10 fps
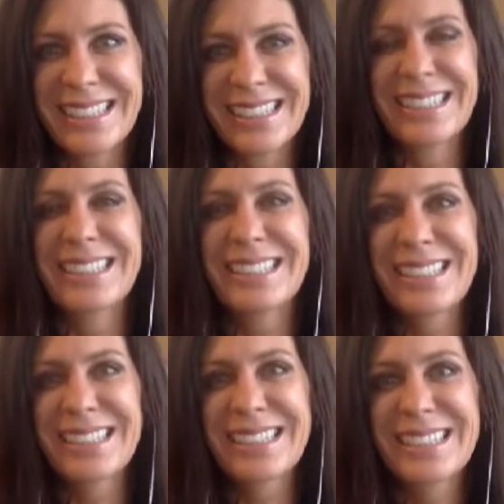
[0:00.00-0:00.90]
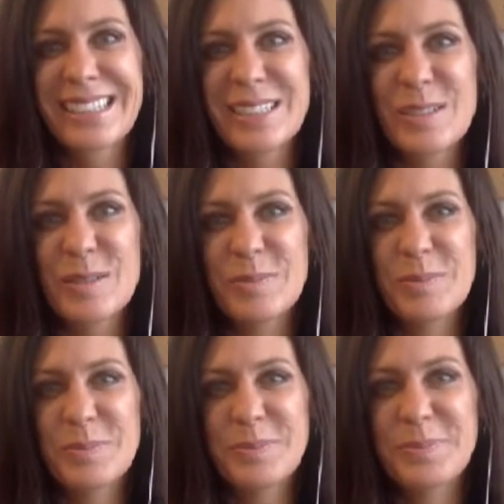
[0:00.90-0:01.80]

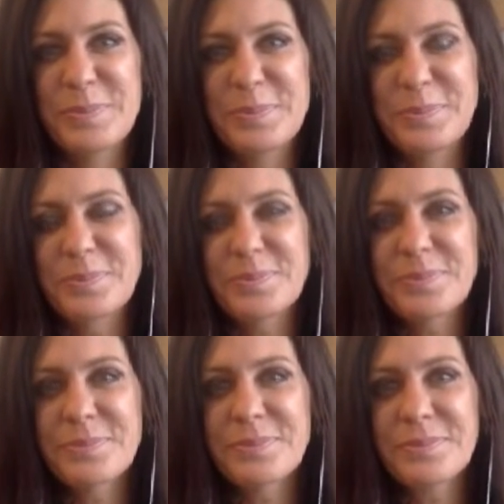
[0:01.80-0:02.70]
(silent)